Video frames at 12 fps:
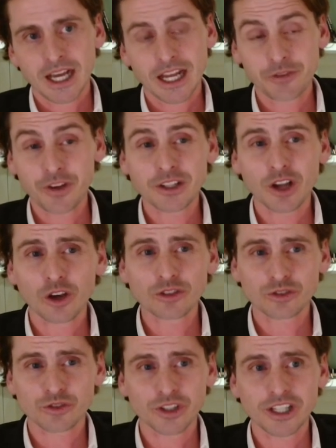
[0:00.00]
And I think
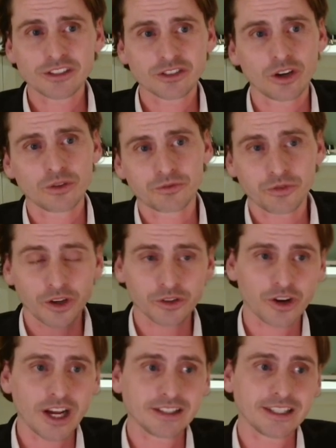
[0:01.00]
those three, so
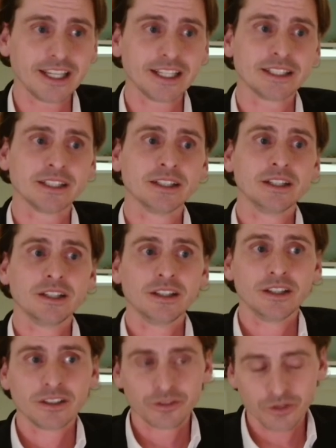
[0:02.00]
fundraising,
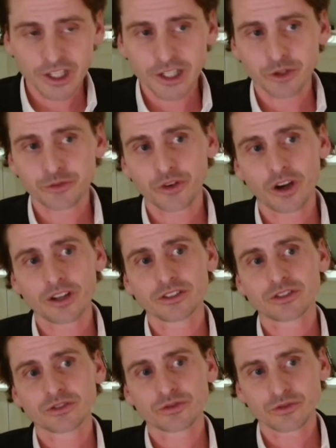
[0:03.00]
really good
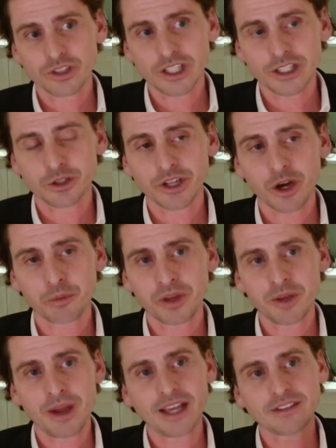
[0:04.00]
funds, really good
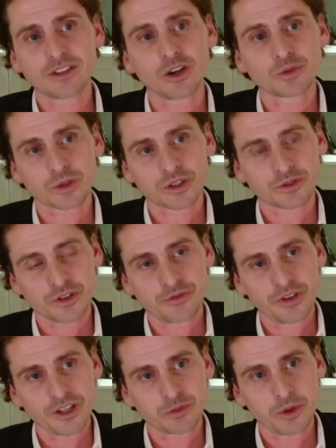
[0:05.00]
LP base, those were the
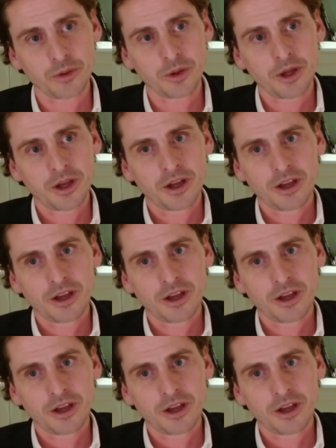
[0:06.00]
three things we